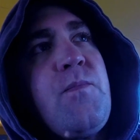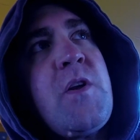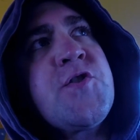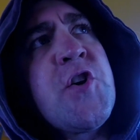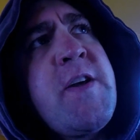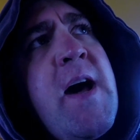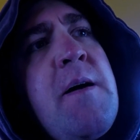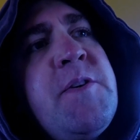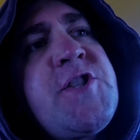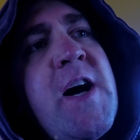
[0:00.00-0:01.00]
So yeah,
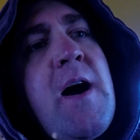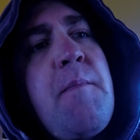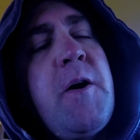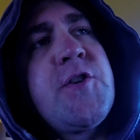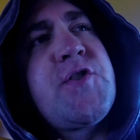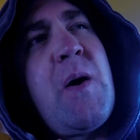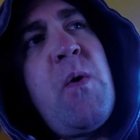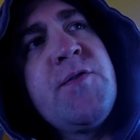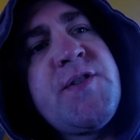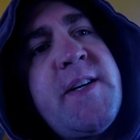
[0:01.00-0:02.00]
my chart plotter, I
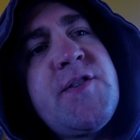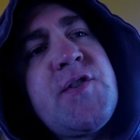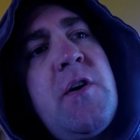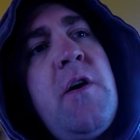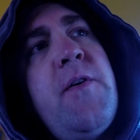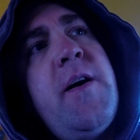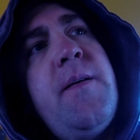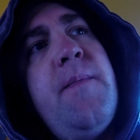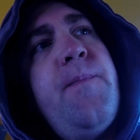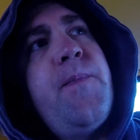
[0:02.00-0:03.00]
want it so that
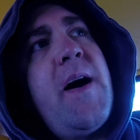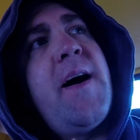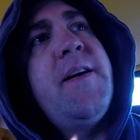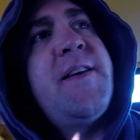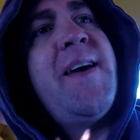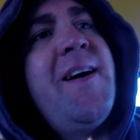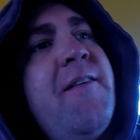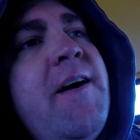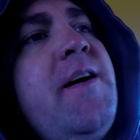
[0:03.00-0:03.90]
ideally